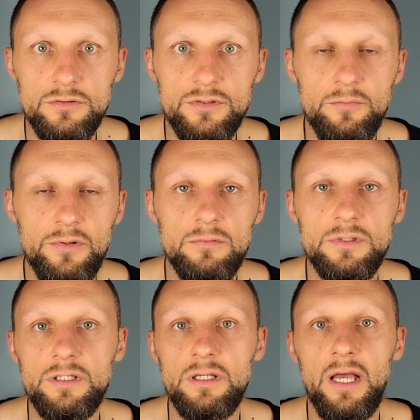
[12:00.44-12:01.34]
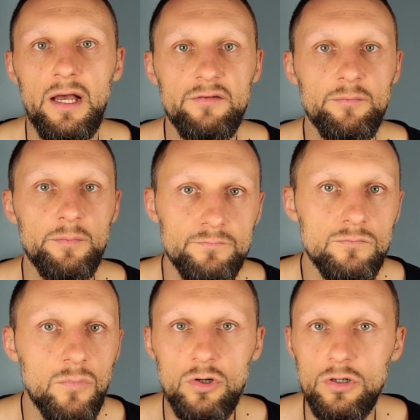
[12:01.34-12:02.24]
you probably have
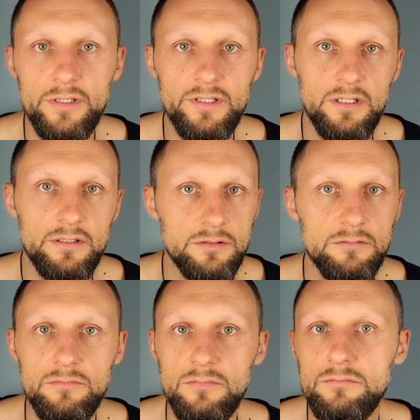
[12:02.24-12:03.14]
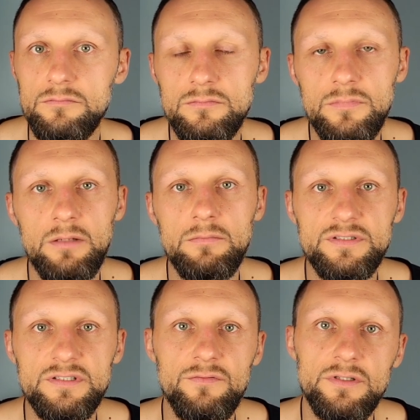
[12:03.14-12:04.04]
more than maybe
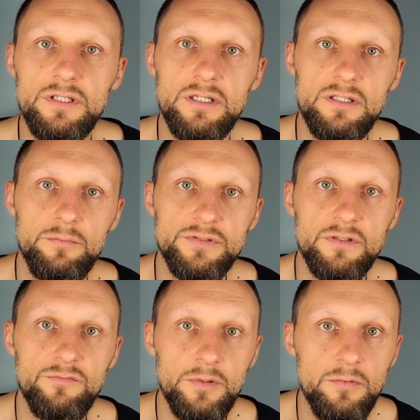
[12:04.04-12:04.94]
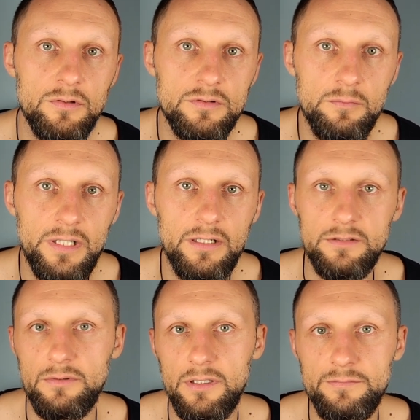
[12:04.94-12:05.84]
70 80% of people on the
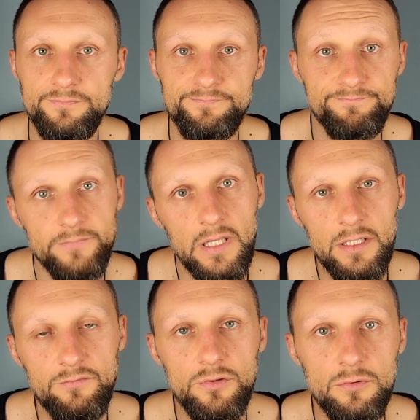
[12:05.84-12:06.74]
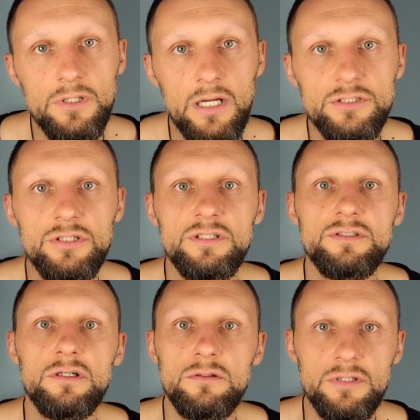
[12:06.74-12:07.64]
planet, right? If you would actually
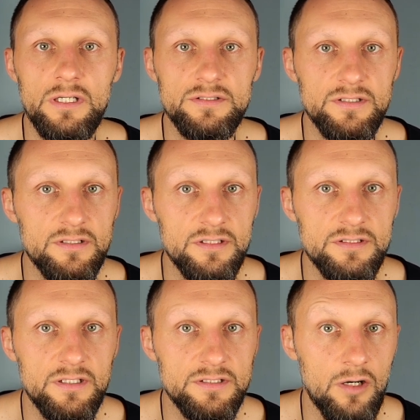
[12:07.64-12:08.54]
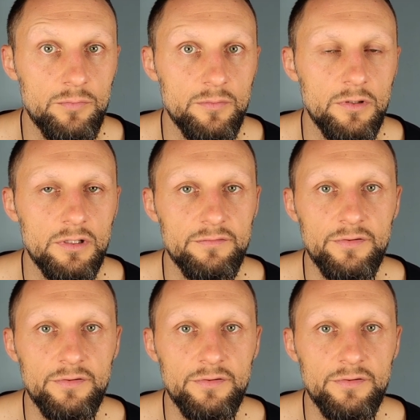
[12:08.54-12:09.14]
start looking at statistics, how people live